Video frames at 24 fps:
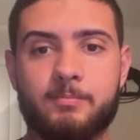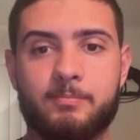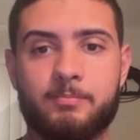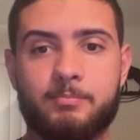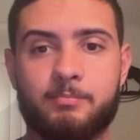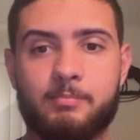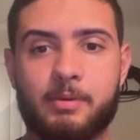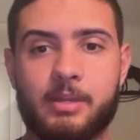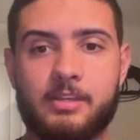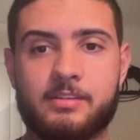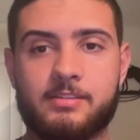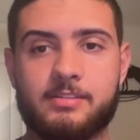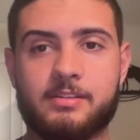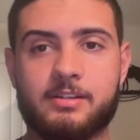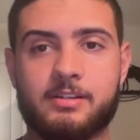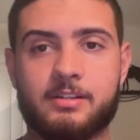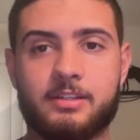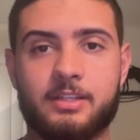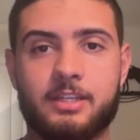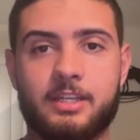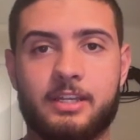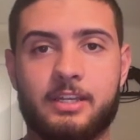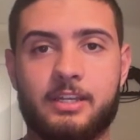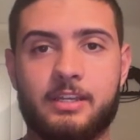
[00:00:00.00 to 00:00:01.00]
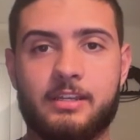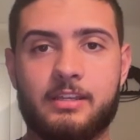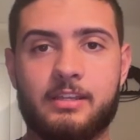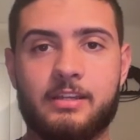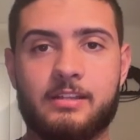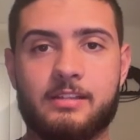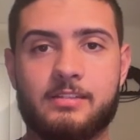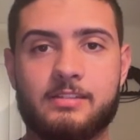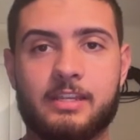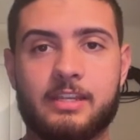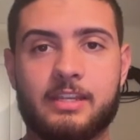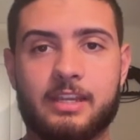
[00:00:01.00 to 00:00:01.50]
basically.
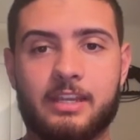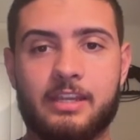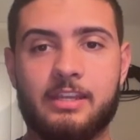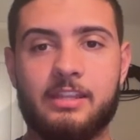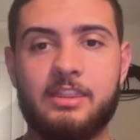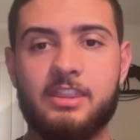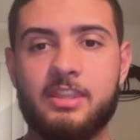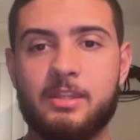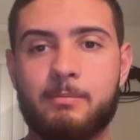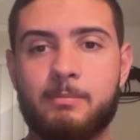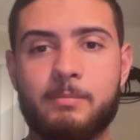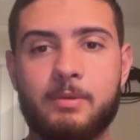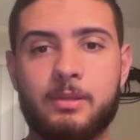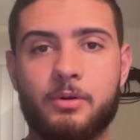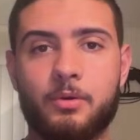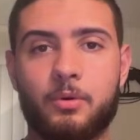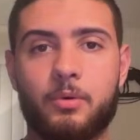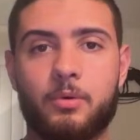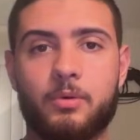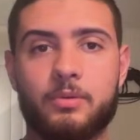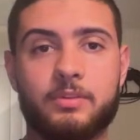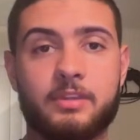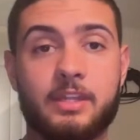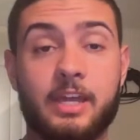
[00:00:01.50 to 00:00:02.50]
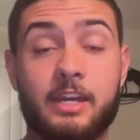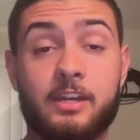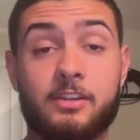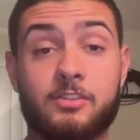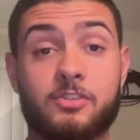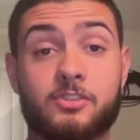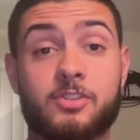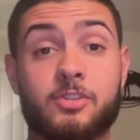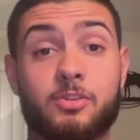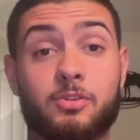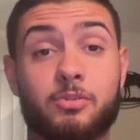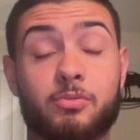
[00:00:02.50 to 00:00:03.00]
It's like in the middle. That
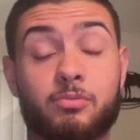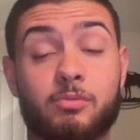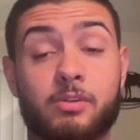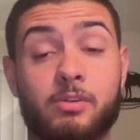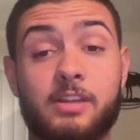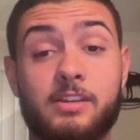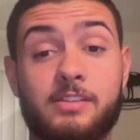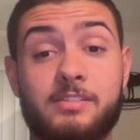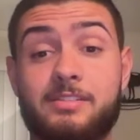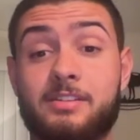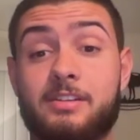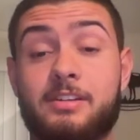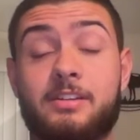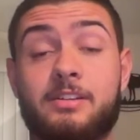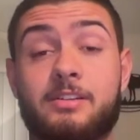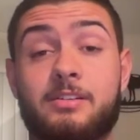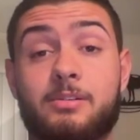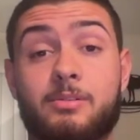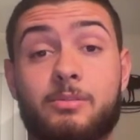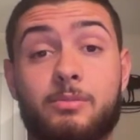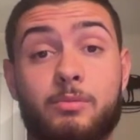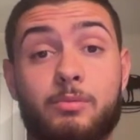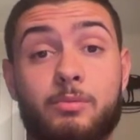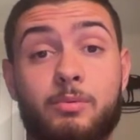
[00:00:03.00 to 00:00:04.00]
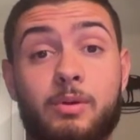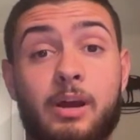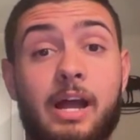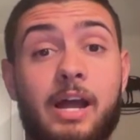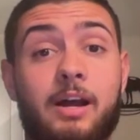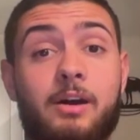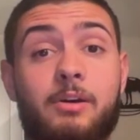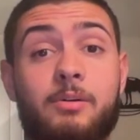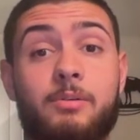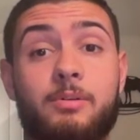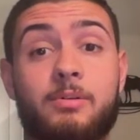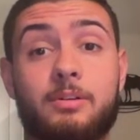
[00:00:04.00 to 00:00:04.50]
is crazy.
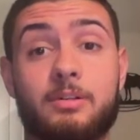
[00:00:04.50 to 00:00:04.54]
Wow.